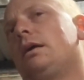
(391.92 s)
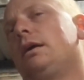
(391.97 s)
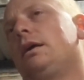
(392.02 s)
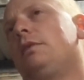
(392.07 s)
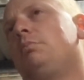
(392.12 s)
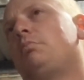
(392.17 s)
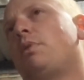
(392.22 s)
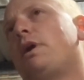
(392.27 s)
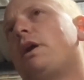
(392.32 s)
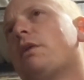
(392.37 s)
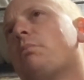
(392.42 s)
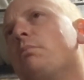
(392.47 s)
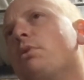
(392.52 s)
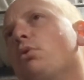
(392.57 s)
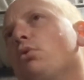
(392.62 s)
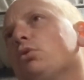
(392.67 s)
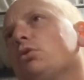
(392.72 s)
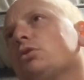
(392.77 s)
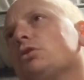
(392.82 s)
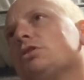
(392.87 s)
It being a
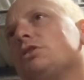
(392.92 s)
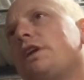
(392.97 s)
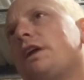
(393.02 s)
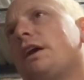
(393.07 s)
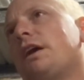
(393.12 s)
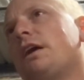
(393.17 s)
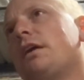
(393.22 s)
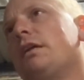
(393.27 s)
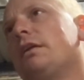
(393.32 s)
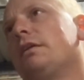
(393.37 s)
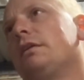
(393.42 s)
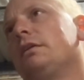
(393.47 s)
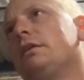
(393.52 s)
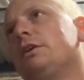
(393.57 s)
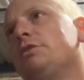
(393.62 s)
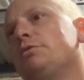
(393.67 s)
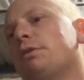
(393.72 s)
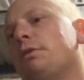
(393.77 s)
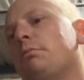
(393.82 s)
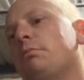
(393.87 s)
milk stout,
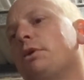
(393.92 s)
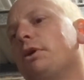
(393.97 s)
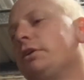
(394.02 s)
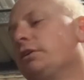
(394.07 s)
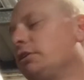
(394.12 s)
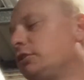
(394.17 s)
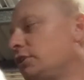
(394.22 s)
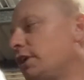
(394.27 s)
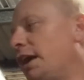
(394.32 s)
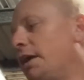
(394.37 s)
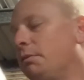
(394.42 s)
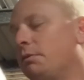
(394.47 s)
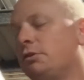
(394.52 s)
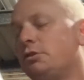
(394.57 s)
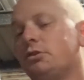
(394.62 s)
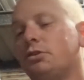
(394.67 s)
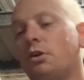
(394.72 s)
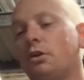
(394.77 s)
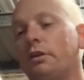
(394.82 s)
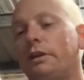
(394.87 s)
this one being the same,
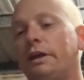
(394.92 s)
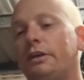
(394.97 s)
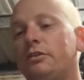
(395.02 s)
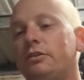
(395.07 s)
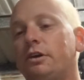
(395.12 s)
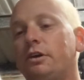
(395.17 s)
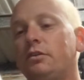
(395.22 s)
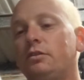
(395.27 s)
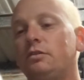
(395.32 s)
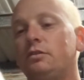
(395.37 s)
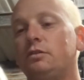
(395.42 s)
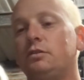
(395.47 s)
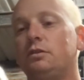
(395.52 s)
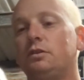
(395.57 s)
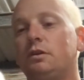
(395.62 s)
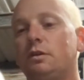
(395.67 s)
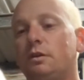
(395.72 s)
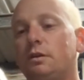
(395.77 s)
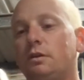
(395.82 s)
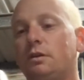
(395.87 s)
it's got lactose
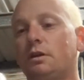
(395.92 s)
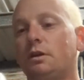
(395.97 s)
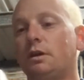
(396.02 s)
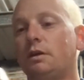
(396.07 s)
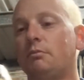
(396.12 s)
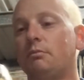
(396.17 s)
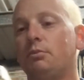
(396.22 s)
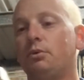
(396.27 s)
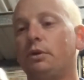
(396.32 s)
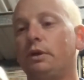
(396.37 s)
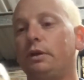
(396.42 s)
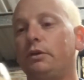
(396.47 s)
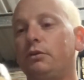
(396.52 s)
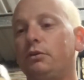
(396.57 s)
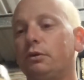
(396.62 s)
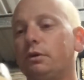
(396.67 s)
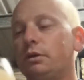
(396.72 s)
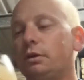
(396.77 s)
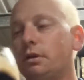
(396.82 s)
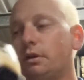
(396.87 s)
put
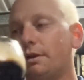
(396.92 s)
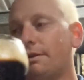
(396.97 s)
into it.